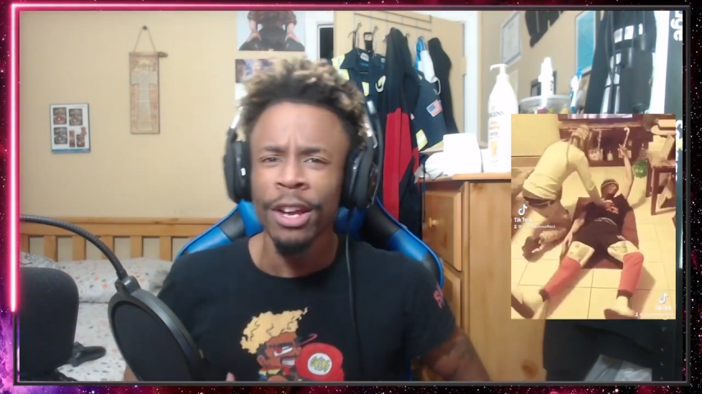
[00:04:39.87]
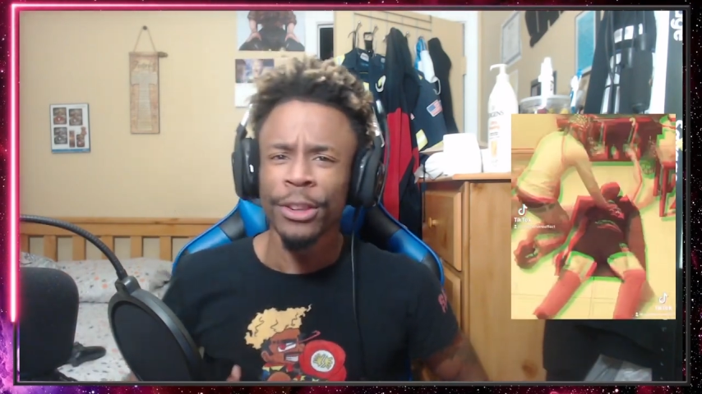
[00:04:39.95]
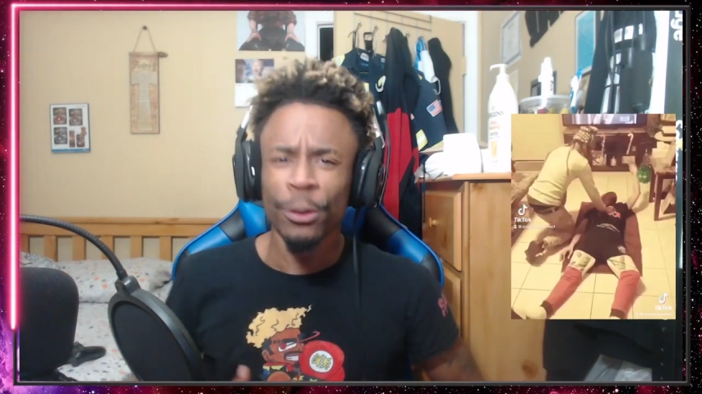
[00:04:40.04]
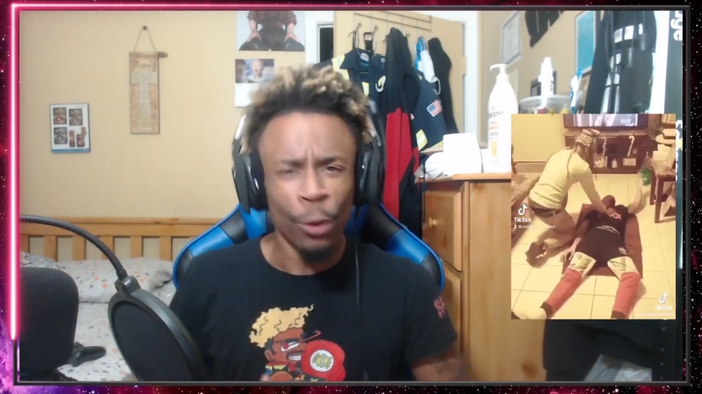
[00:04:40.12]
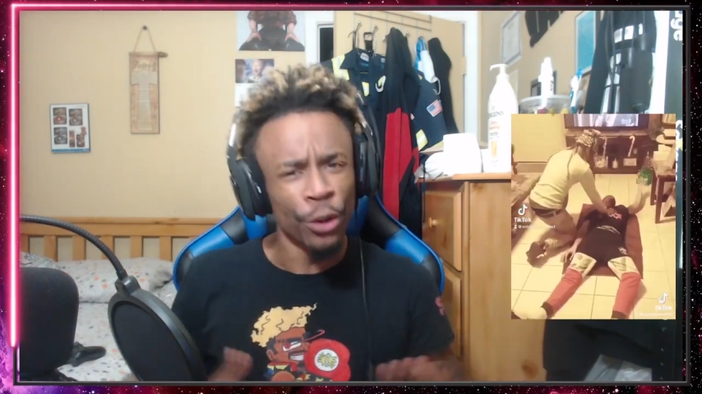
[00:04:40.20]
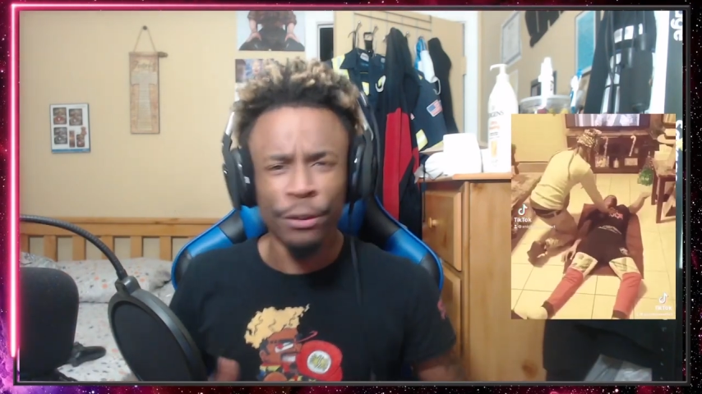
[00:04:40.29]
The
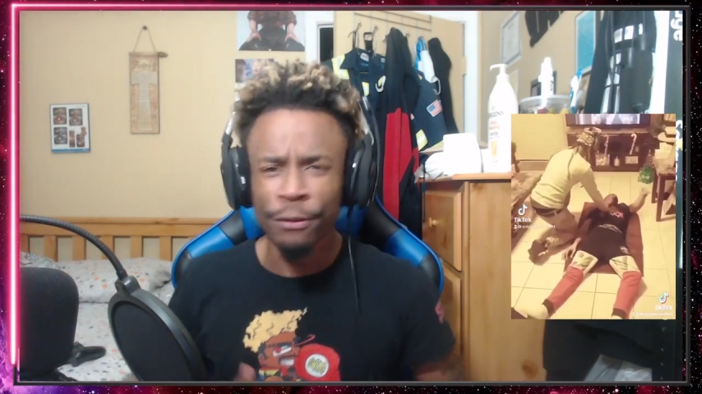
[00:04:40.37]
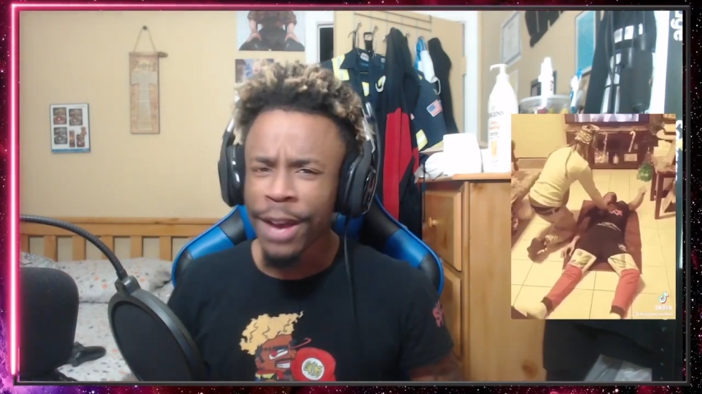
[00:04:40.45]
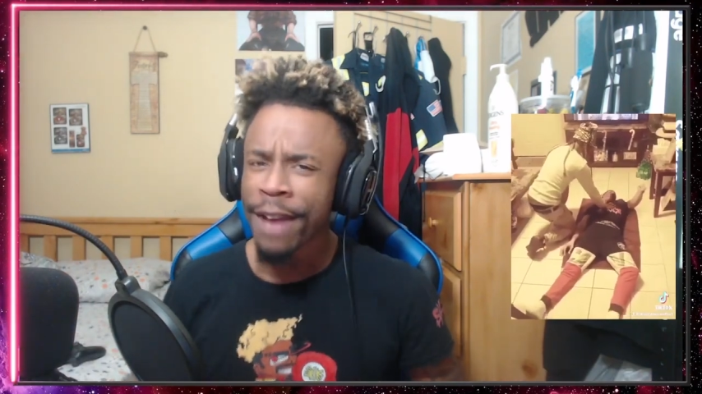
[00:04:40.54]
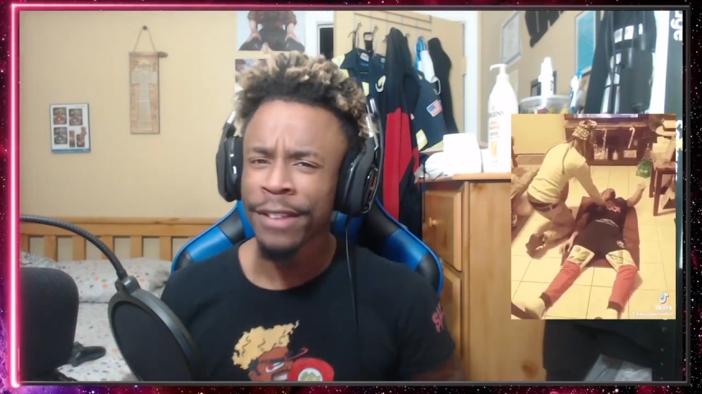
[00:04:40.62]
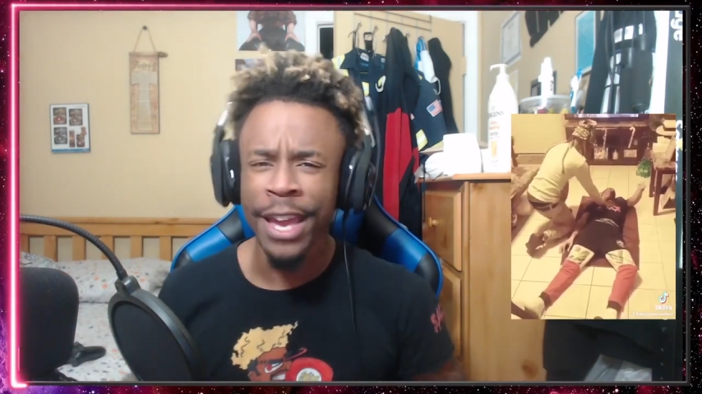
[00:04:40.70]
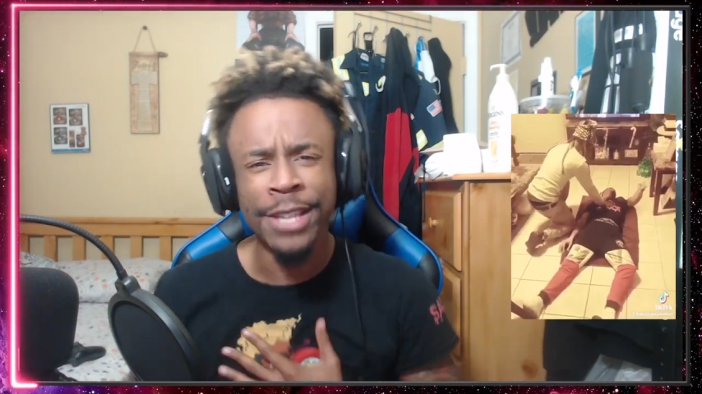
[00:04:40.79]
road to
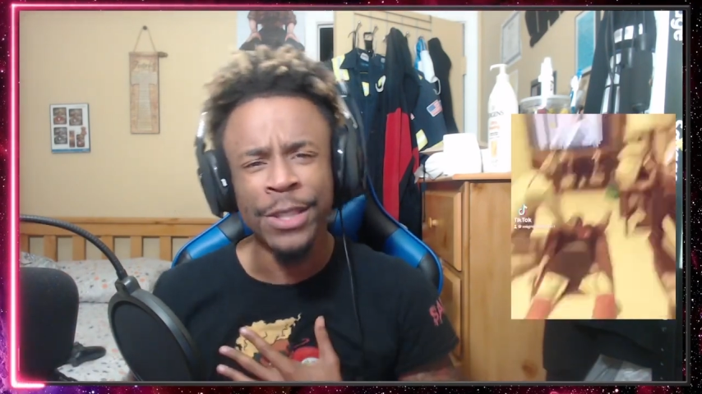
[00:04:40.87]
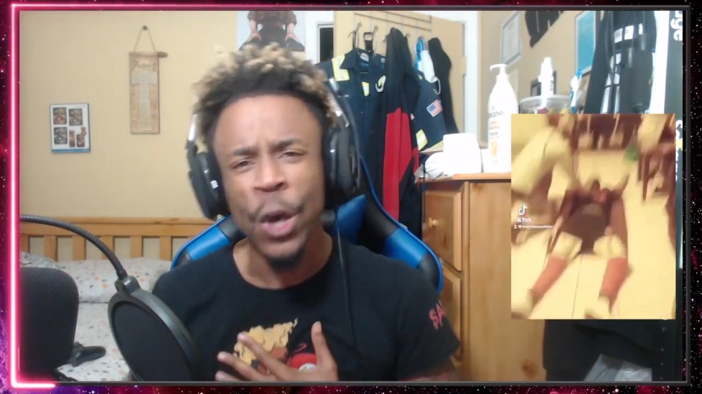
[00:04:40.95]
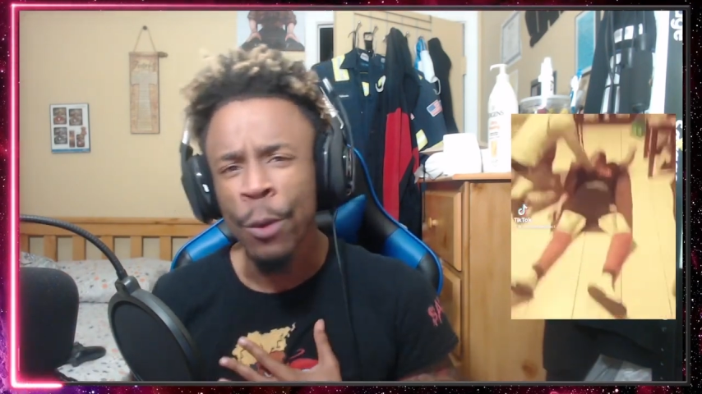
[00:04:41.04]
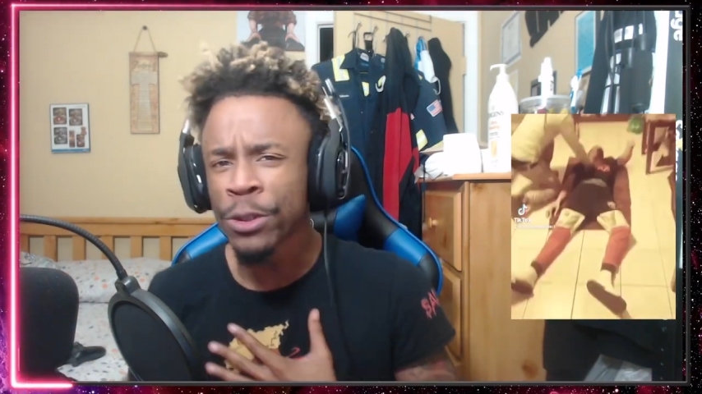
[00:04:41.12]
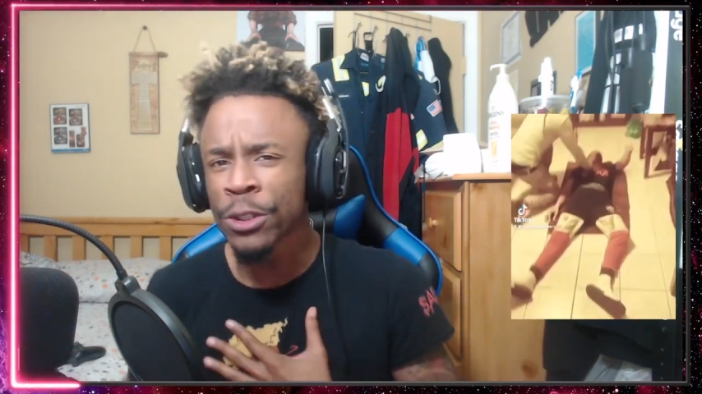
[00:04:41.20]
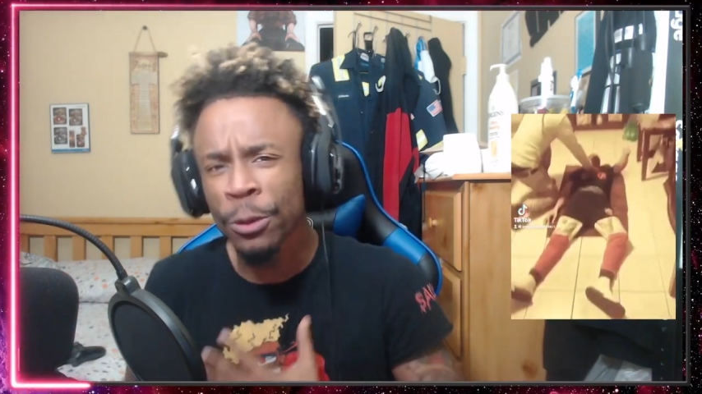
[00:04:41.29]
five K is
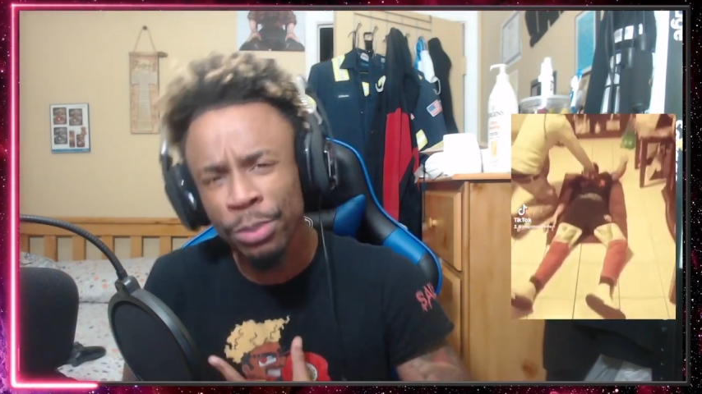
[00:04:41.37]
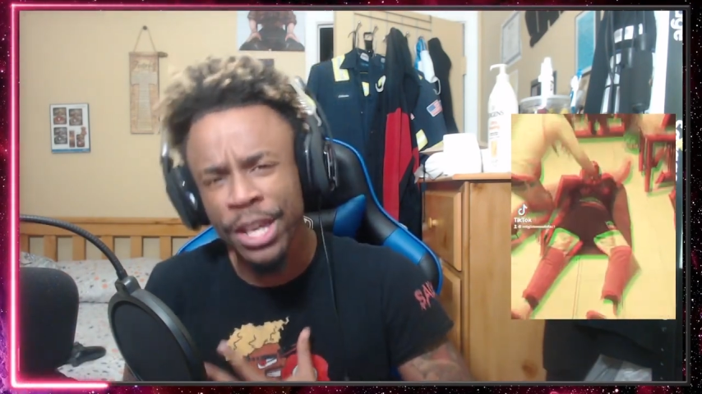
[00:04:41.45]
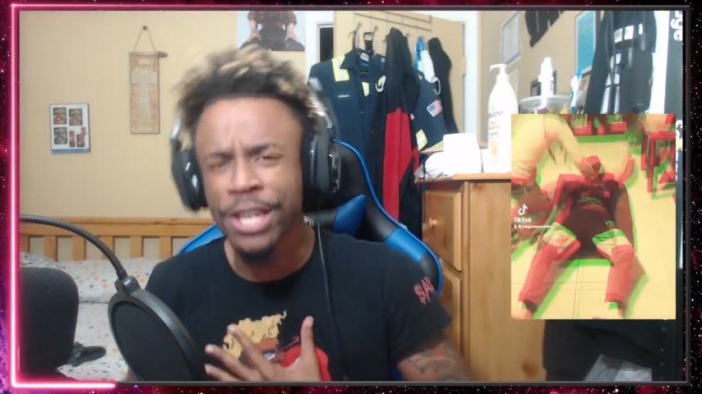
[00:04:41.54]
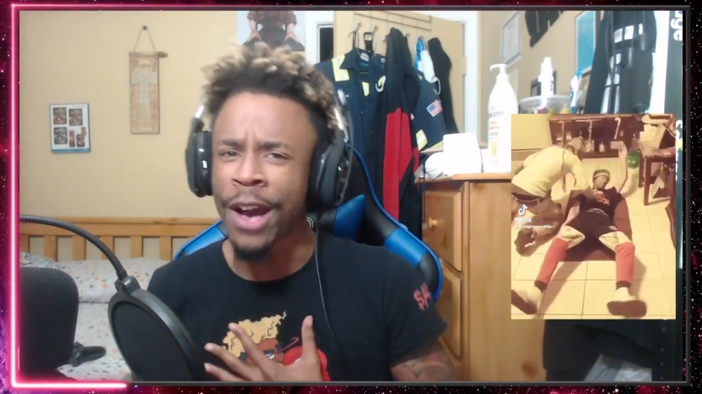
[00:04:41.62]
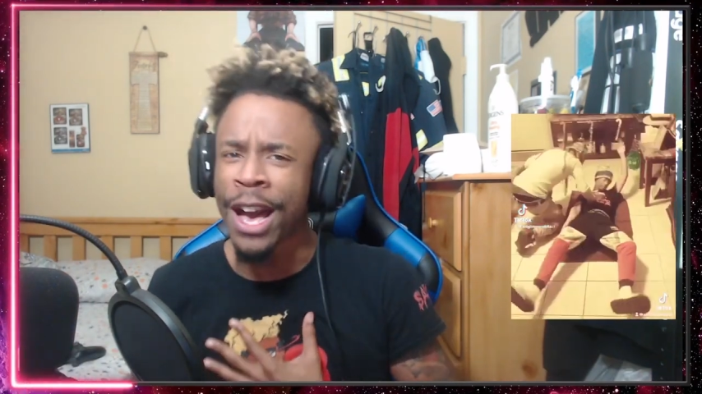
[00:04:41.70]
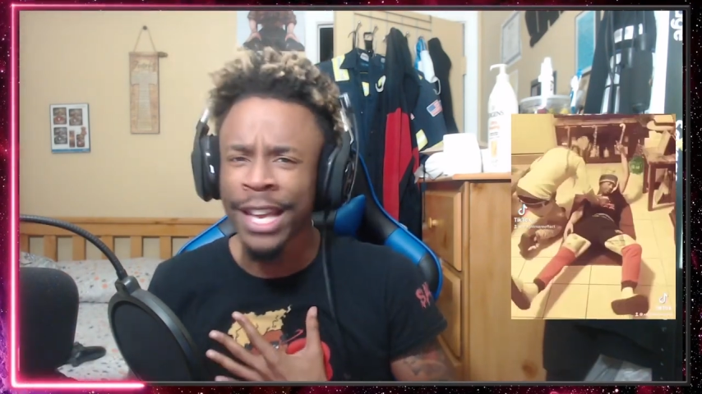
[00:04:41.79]
almost complete, y'all.